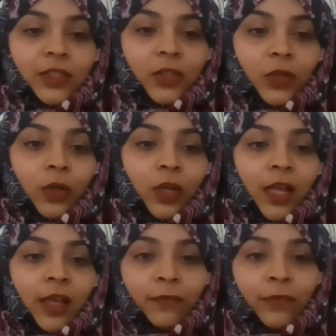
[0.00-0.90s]
So
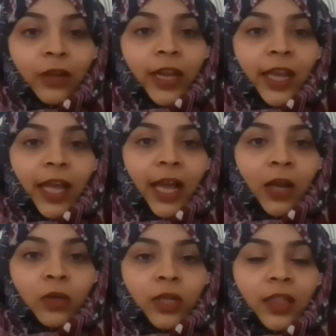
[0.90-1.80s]
figuring
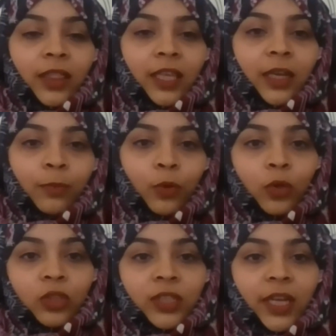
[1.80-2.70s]
out the
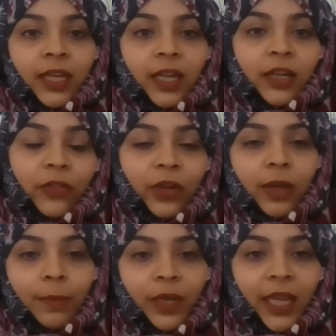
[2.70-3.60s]
approach that another
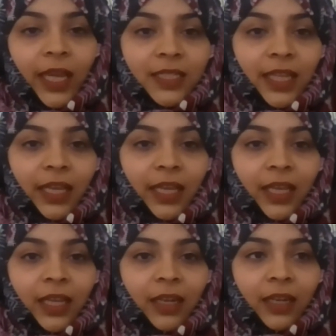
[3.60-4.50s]
company has
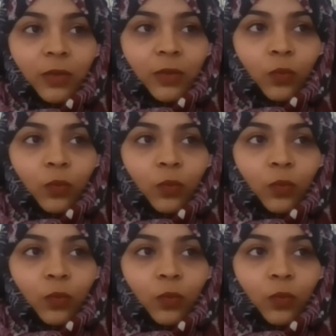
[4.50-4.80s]
taken